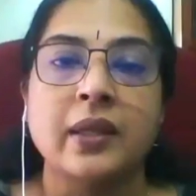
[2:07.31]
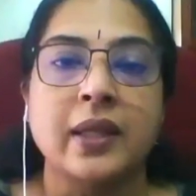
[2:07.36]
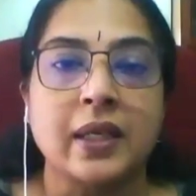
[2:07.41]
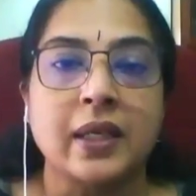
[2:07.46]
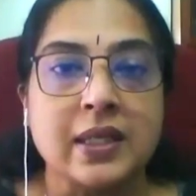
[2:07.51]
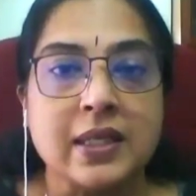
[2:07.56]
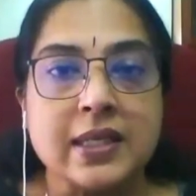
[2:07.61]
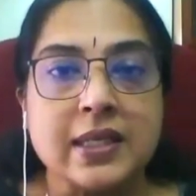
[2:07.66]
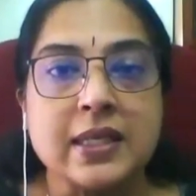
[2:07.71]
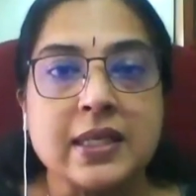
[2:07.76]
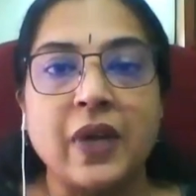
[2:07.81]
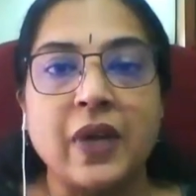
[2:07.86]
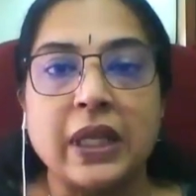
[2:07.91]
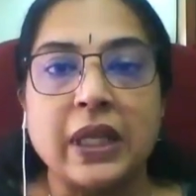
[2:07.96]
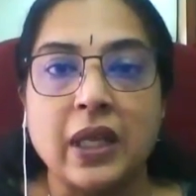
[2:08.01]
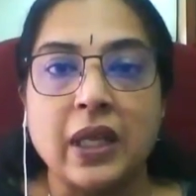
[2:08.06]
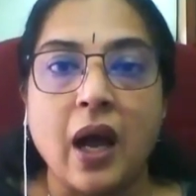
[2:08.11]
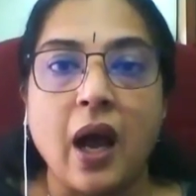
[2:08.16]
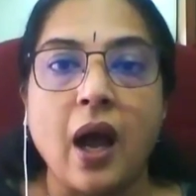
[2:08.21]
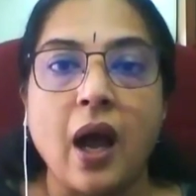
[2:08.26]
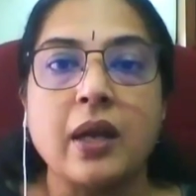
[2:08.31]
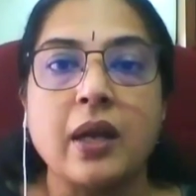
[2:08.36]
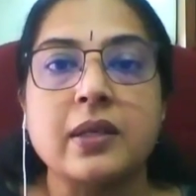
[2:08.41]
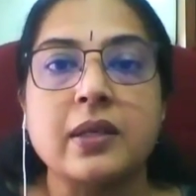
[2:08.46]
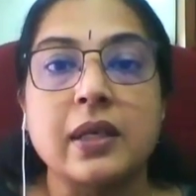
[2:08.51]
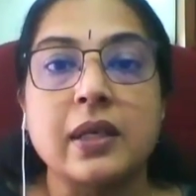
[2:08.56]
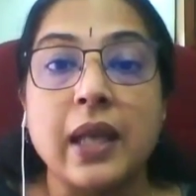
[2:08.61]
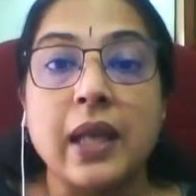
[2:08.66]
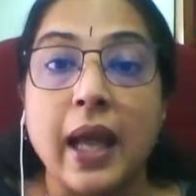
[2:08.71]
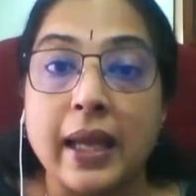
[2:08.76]
That is when the heart
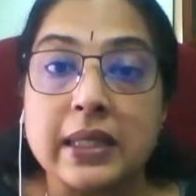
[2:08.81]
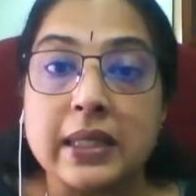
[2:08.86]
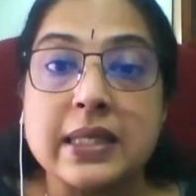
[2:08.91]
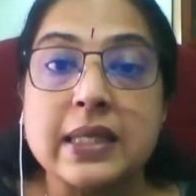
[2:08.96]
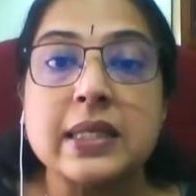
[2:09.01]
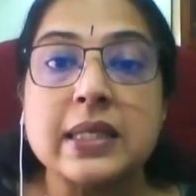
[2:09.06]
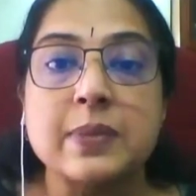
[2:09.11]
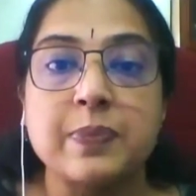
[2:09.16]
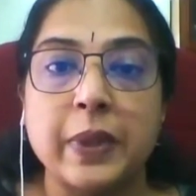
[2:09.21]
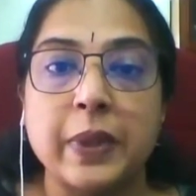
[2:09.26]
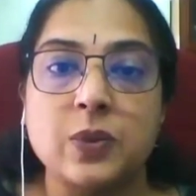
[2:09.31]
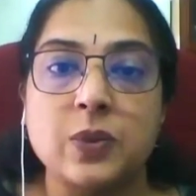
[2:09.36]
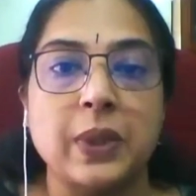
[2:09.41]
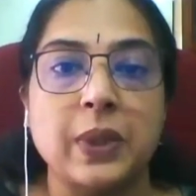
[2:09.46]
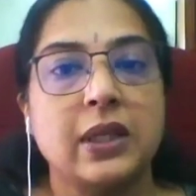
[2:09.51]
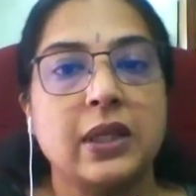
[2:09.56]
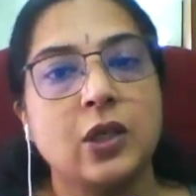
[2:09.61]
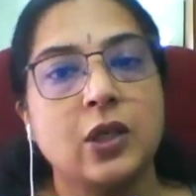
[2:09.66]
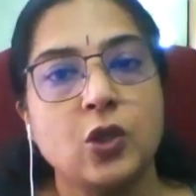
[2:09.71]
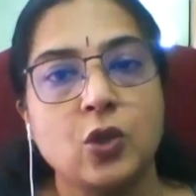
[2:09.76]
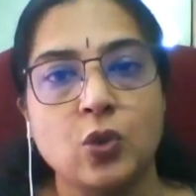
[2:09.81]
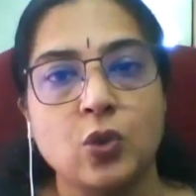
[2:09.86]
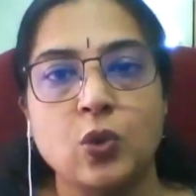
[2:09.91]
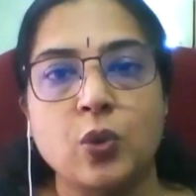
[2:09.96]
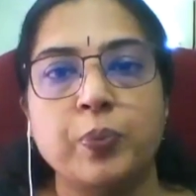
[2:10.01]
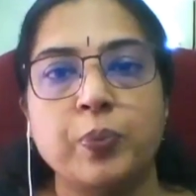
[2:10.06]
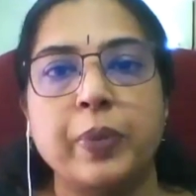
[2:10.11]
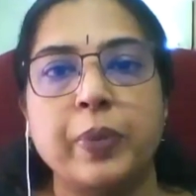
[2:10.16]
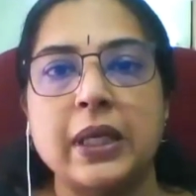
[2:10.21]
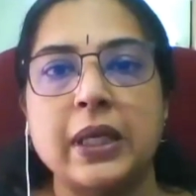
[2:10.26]
relaxes between the
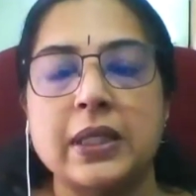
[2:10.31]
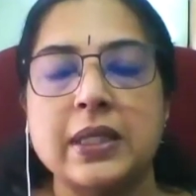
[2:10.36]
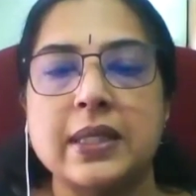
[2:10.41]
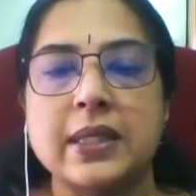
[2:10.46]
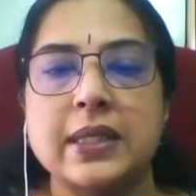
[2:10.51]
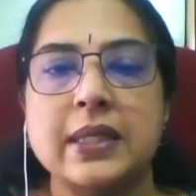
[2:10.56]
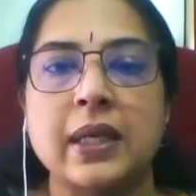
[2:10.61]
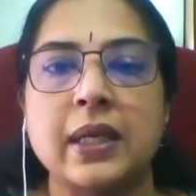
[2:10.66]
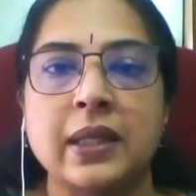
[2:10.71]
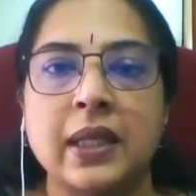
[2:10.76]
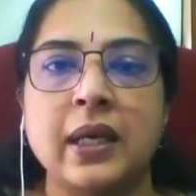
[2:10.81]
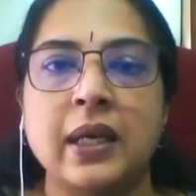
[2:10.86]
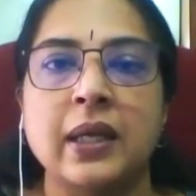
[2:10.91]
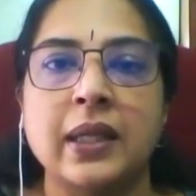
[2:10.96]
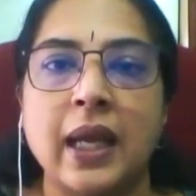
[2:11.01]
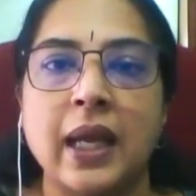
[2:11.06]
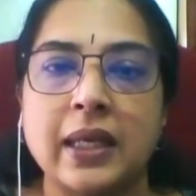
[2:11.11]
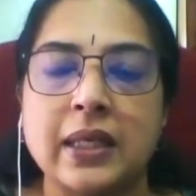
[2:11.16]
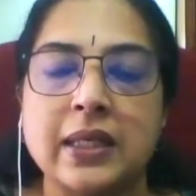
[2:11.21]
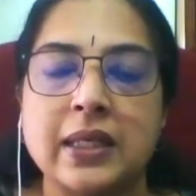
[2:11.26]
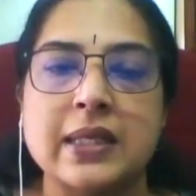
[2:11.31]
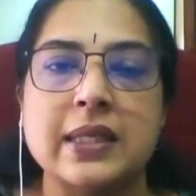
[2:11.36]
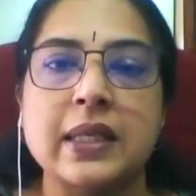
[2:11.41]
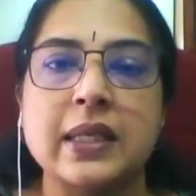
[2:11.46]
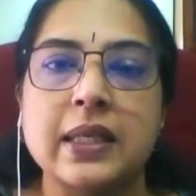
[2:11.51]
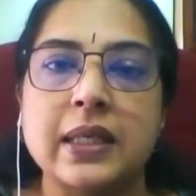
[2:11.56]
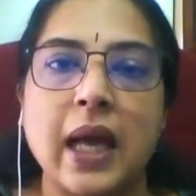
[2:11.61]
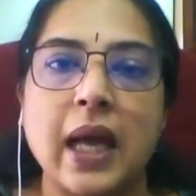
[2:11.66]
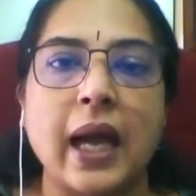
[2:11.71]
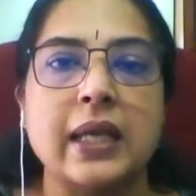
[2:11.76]
two beats, that is
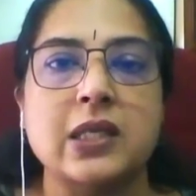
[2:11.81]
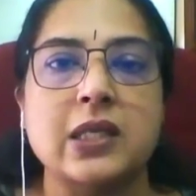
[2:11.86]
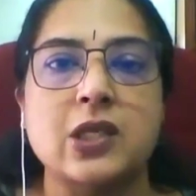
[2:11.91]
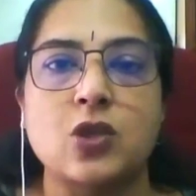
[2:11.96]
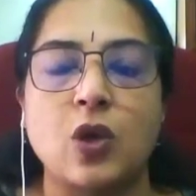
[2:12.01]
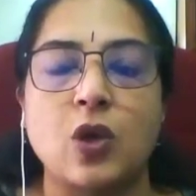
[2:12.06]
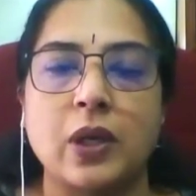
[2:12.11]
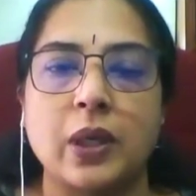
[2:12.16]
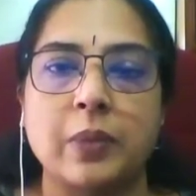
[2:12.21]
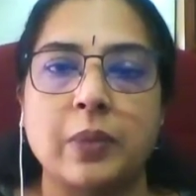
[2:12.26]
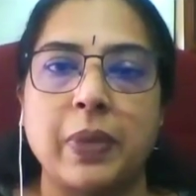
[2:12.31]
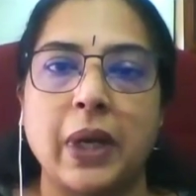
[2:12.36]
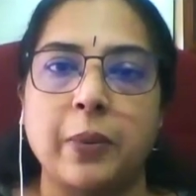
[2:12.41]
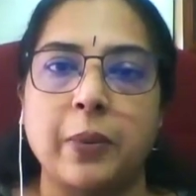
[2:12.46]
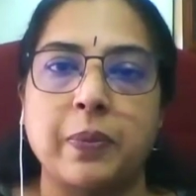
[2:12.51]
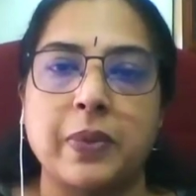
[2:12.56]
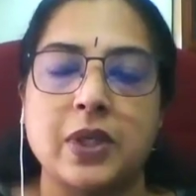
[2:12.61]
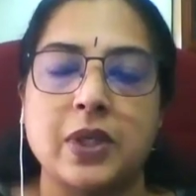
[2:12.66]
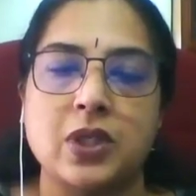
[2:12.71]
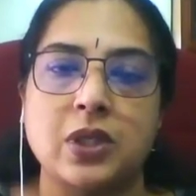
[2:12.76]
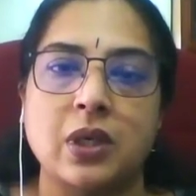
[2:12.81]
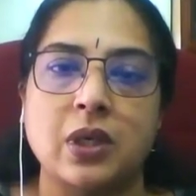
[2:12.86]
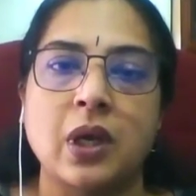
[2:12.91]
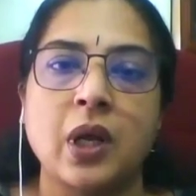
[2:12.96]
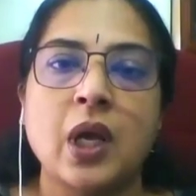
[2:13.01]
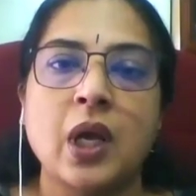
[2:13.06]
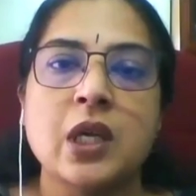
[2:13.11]
the diastolic blood pressure.